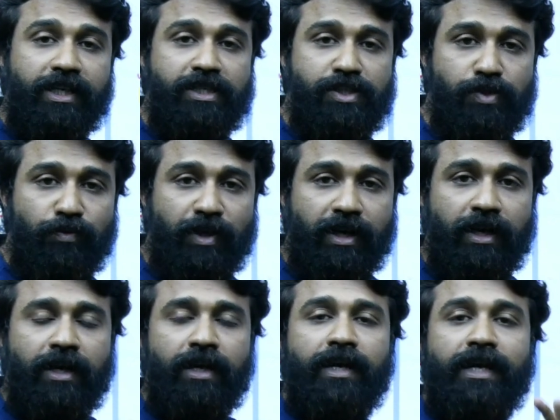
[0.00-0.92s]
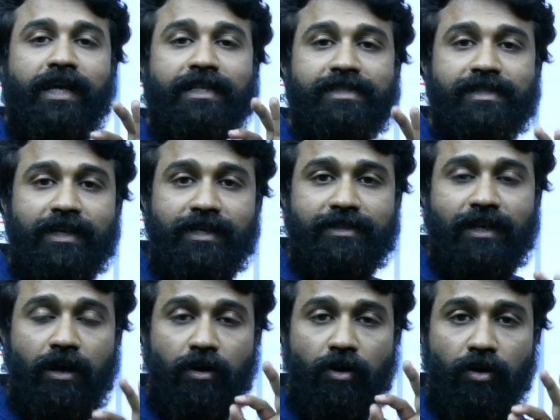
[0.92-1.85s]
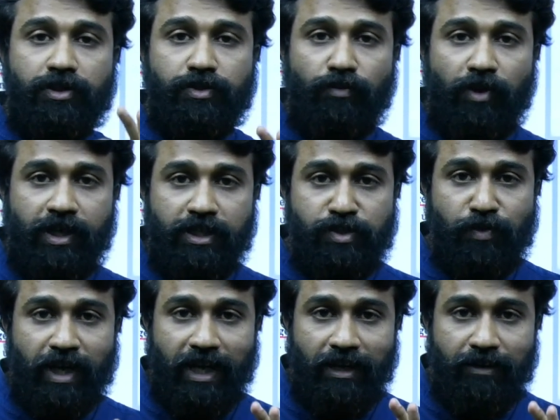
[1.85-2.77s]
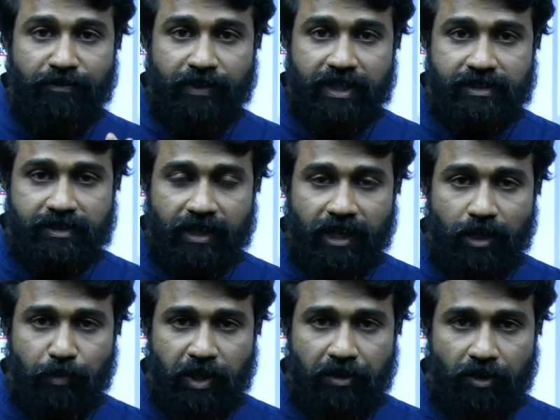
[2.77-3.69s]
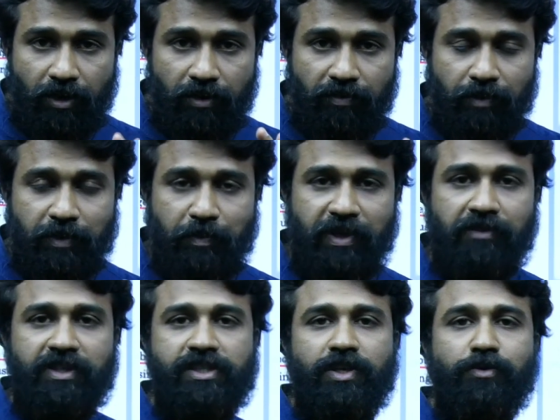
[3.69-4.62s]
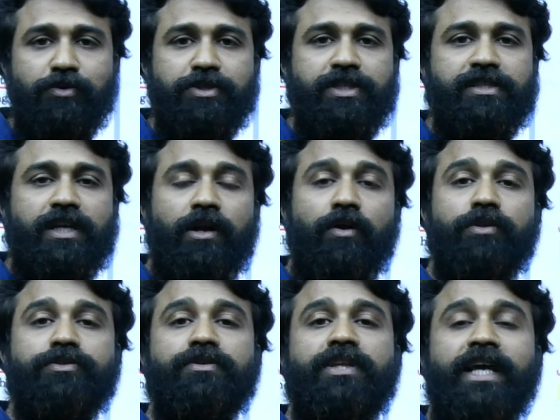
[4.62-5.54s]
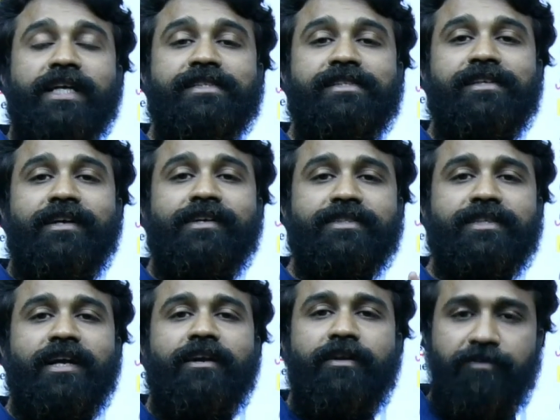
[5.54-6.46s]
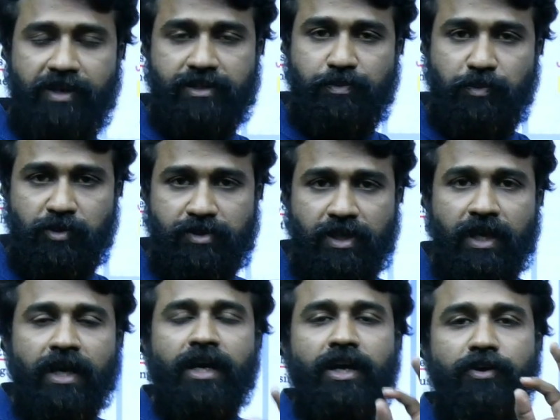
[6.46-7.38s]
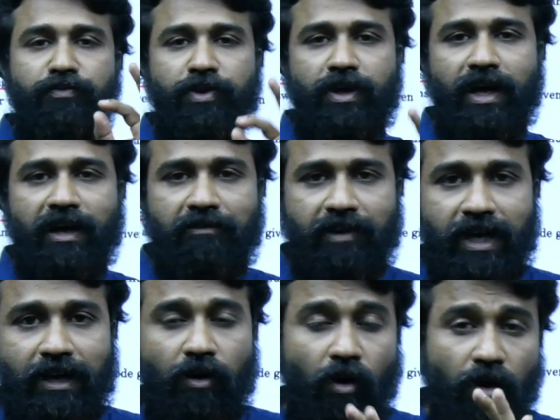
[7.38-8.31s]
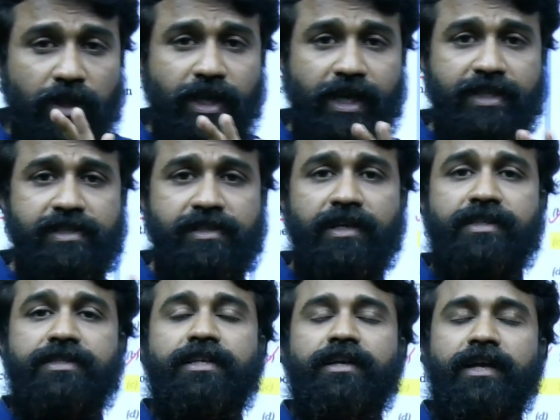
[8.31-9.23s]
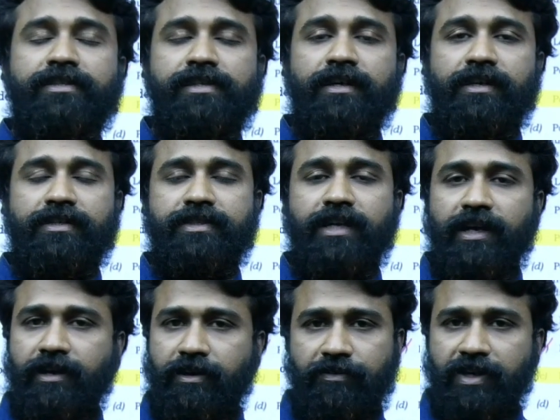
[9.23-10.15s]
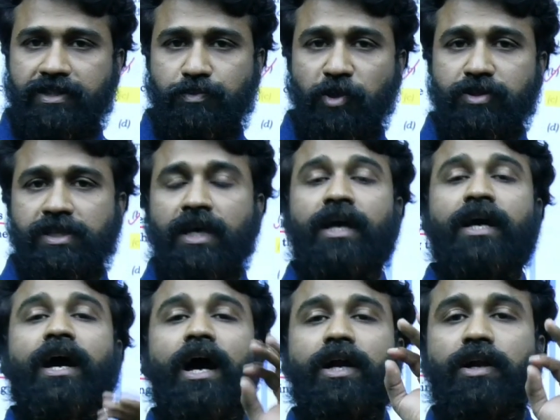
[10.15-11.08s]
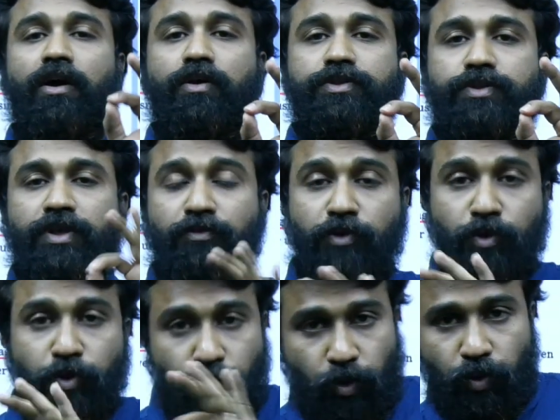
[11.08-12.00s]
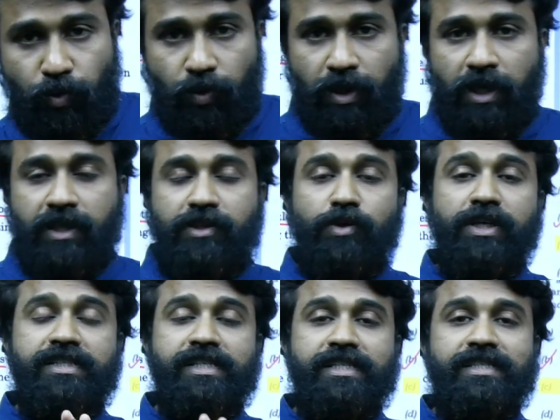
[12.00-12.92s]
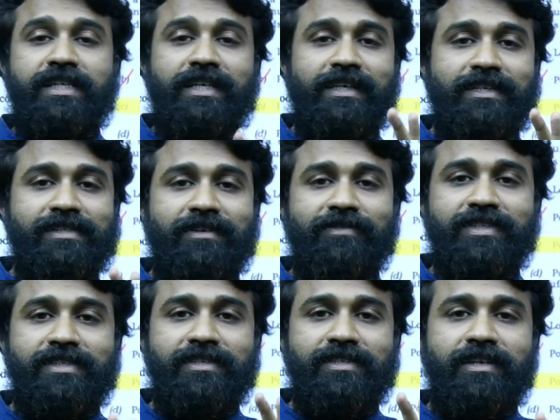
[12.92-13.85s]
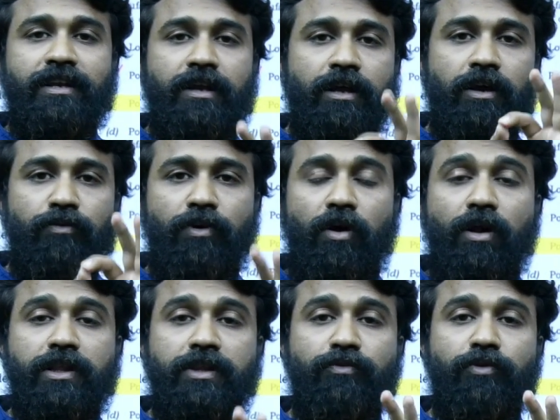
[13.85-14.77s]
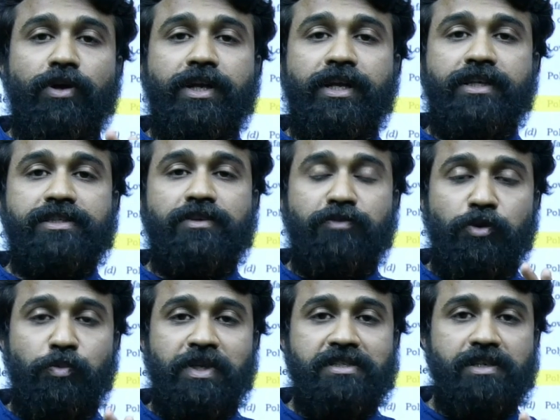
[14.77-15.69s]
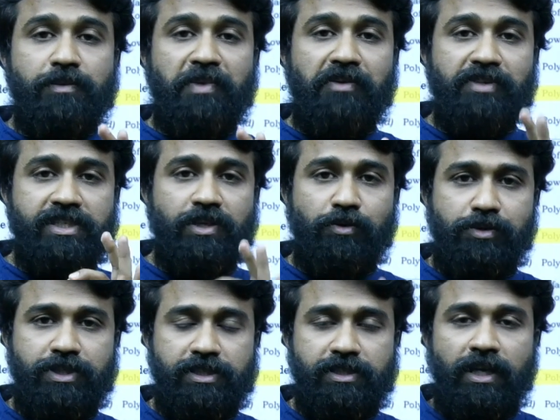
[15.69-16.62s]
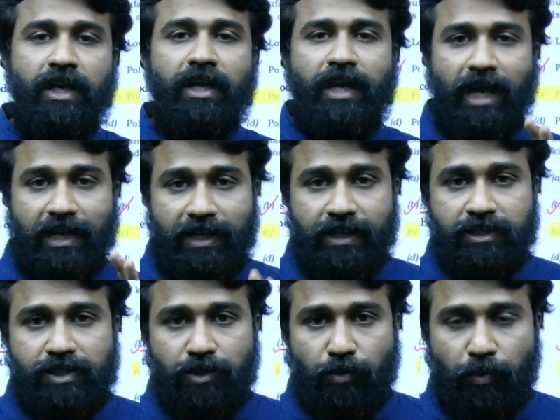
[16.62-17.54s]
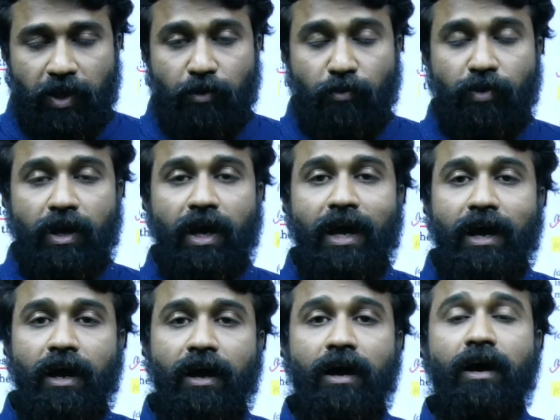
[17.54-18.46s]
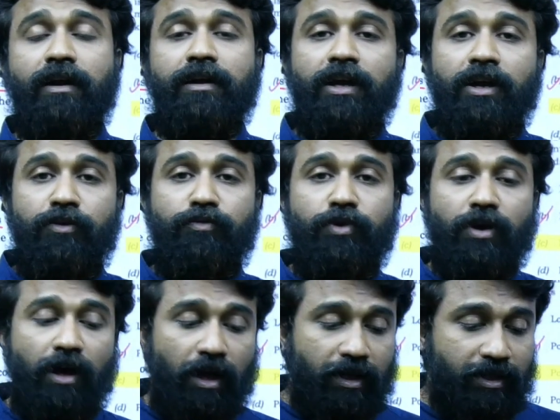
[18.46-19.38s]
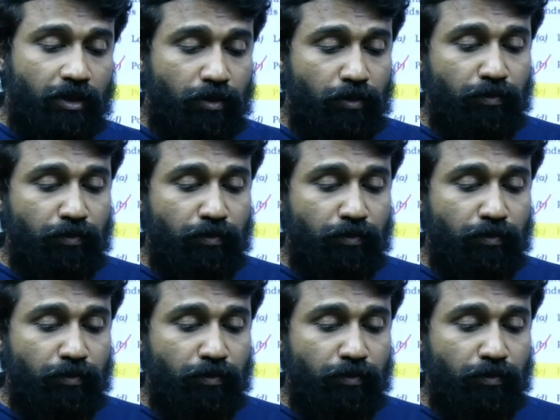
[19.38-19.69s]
is your insights and also what is your inference that can be drawn from the previous year questions and also the NCERT standard reference books? If you have read all the NCERT standard reference books, and also if you do 360 degrees reverse engineering of all the 40 years of UPSC previous year questions, at least if you are thorough